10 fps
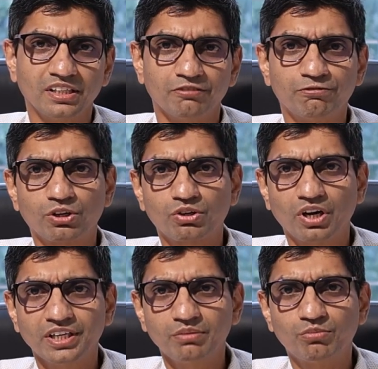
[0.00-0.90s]
For
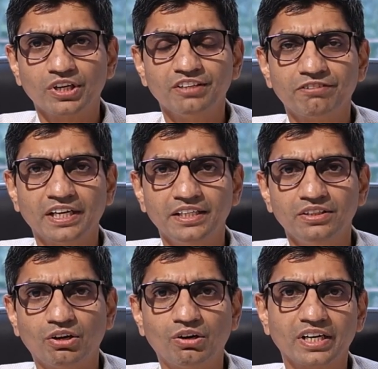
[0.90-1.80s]
chronic
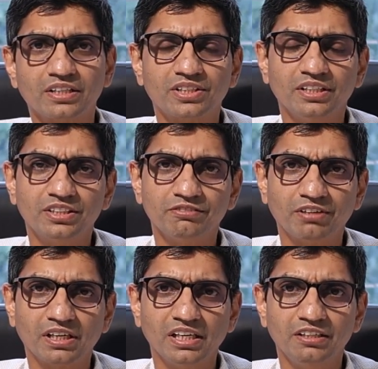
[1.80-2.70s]
modified or extensive
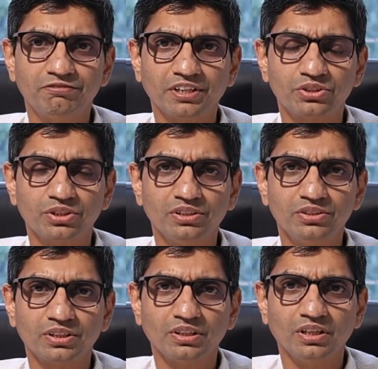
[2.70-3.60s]
fungal
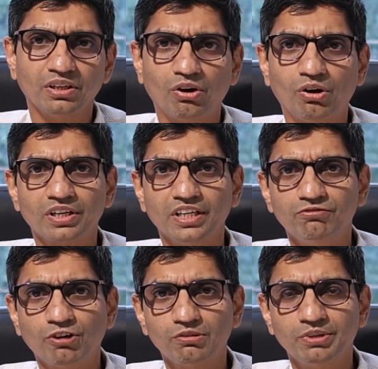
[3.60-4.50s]
infections or
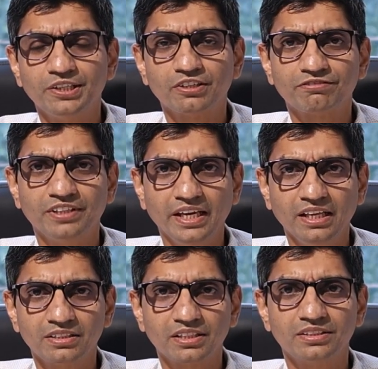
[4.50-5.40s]
involvement of
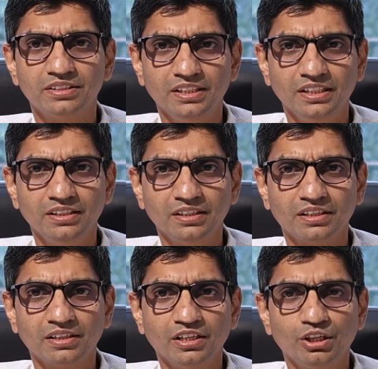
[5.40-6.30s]
nails is seen,
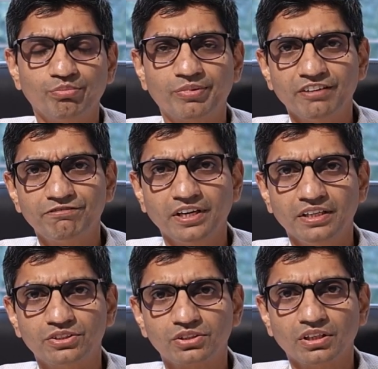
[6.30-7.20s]

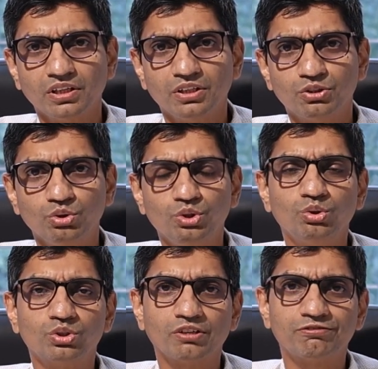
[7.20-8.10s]
preference to
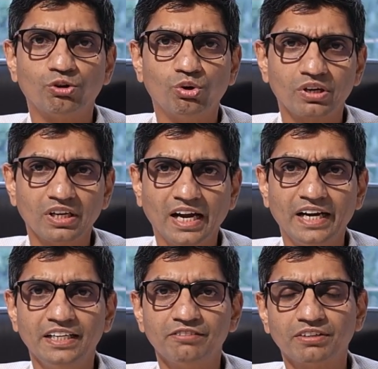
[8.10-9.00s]
use of oral
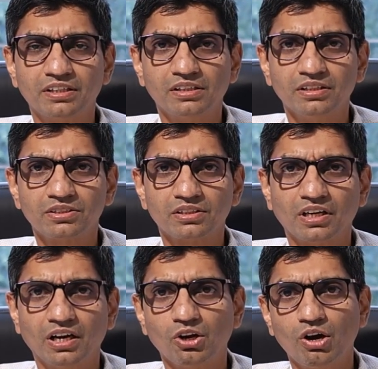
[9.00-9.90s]
antifungals
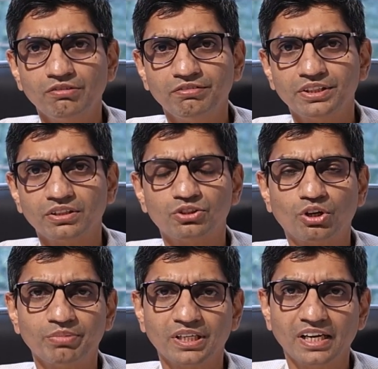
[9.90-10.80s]
along with
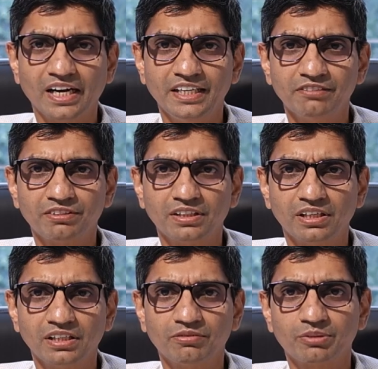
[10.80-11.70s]
topical
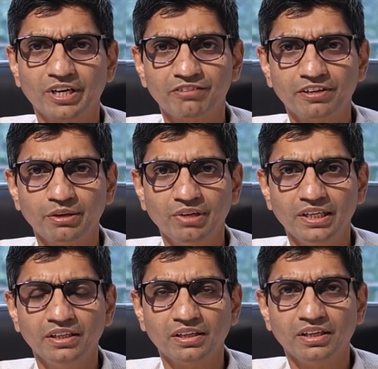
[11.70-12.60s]
antifungal,
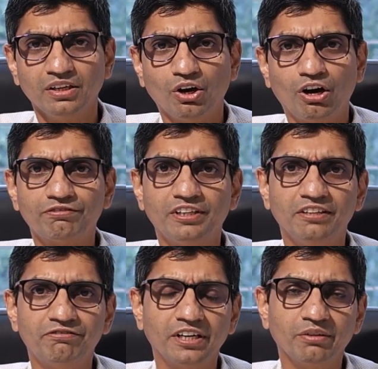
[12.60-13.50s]
preferably of
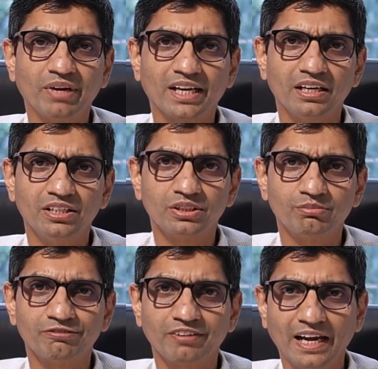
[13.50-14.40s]
differing
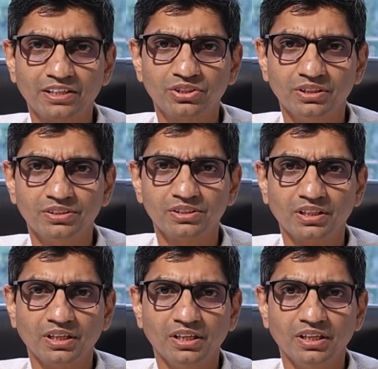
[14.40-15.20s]
mechanism of actions